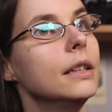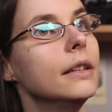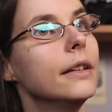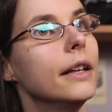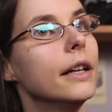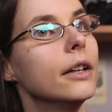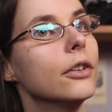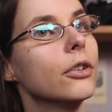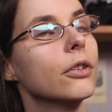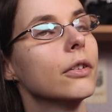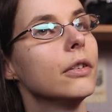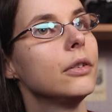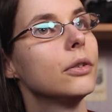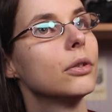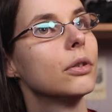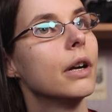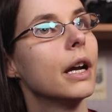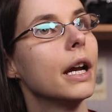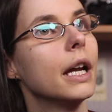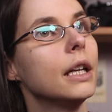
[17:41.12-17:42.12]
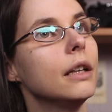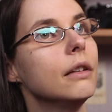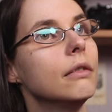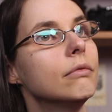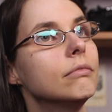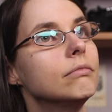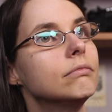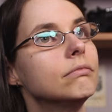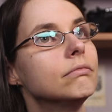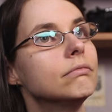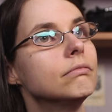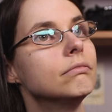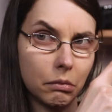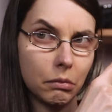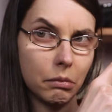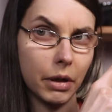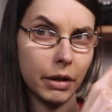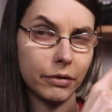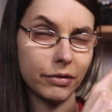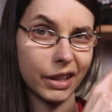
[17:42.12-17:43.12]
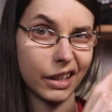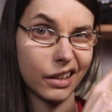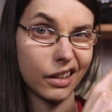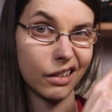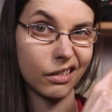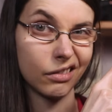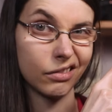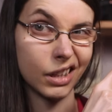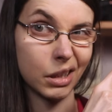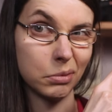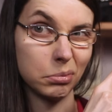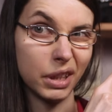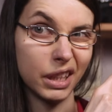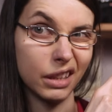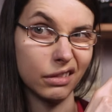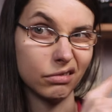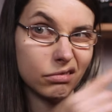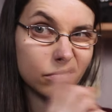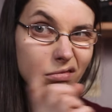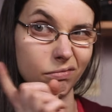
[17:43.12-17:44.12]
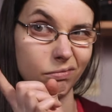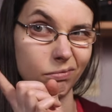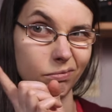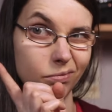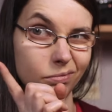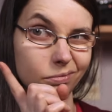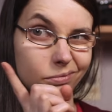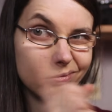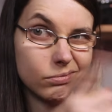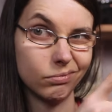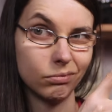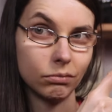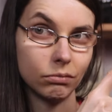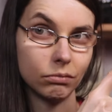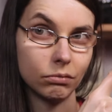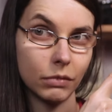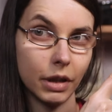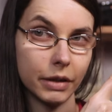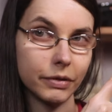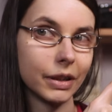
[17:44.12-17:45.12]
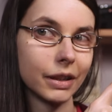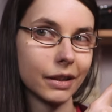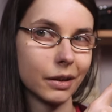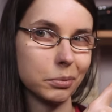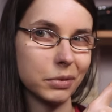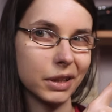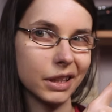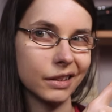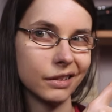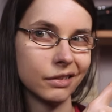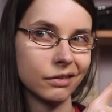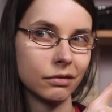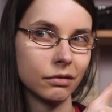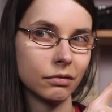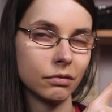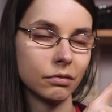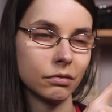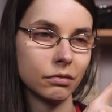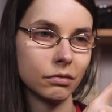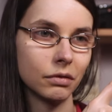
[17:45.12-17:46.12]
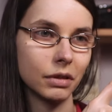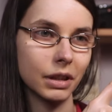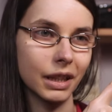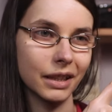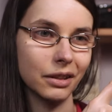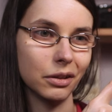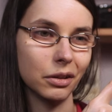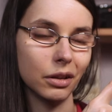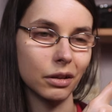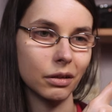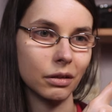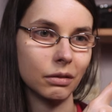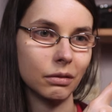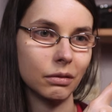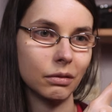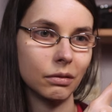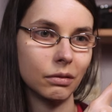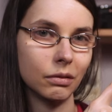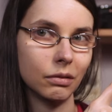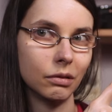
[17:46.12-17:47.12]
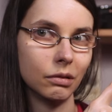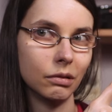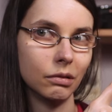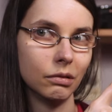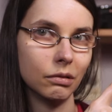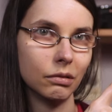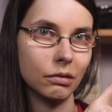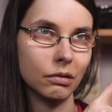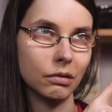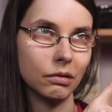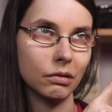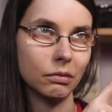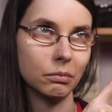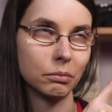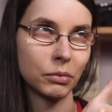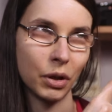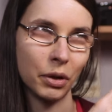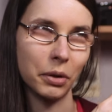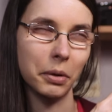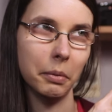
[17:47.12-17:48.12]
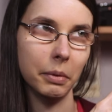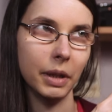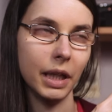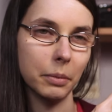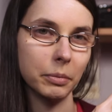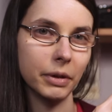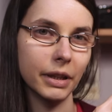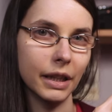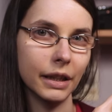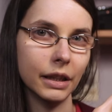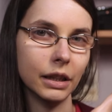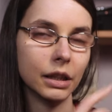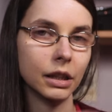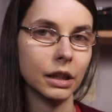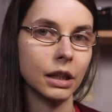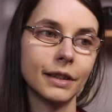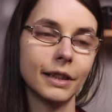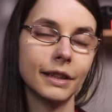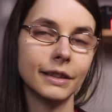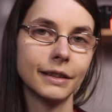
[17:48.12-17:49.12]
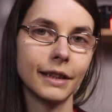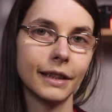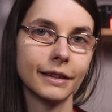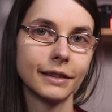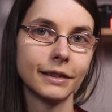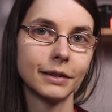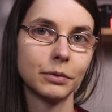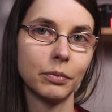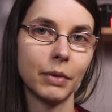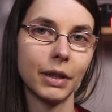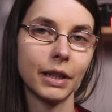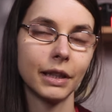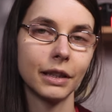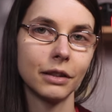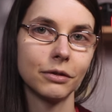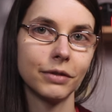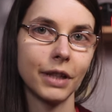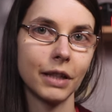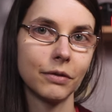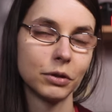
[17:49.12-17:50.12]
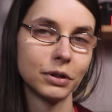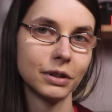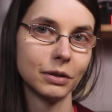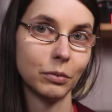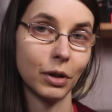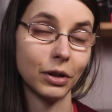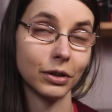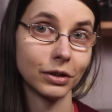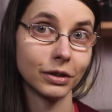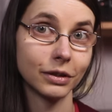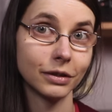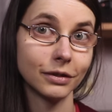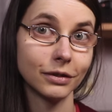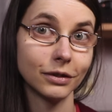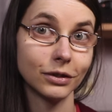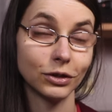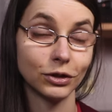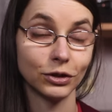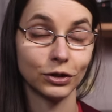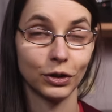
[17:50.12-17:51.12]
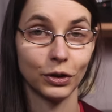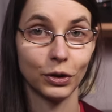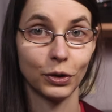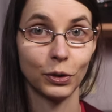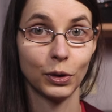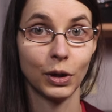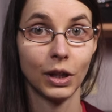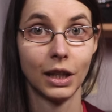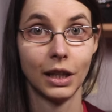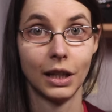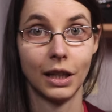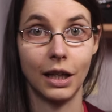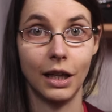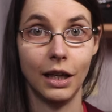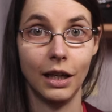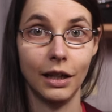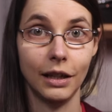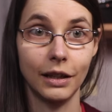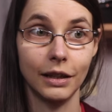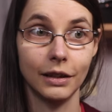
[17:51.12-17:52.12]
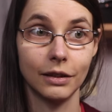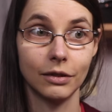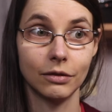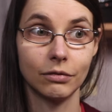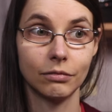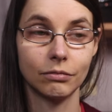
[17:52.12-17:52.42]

There's a train, I think, up there. I think up there. I don't know. Probably up there. And that's my favorite emulsion, so I.